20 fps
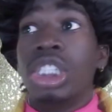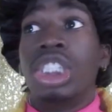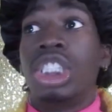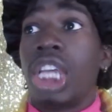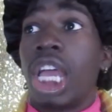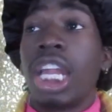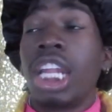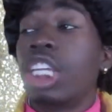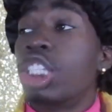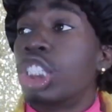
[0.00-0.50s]

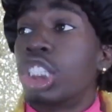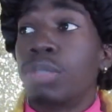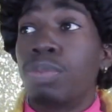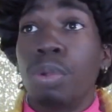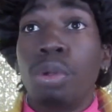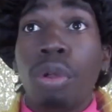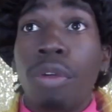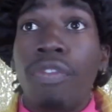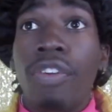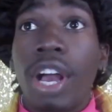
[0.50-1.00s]
Shannon just
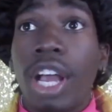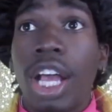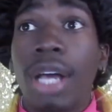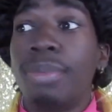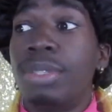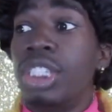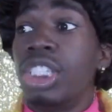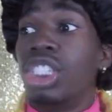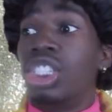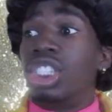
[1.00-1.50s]
blew the fuck
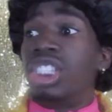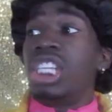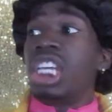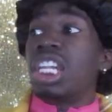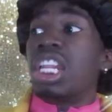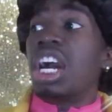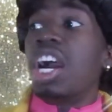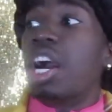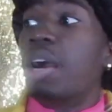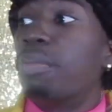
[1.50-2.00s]
up.
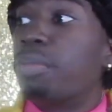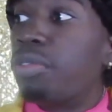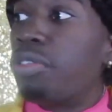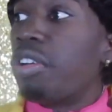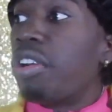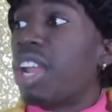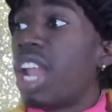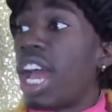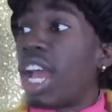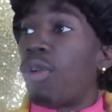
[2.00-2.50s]
Sit up,
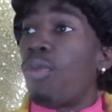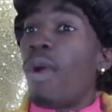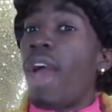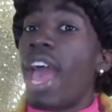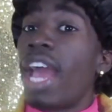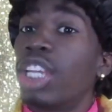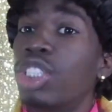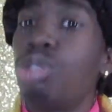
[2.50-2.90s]
girl. Like, why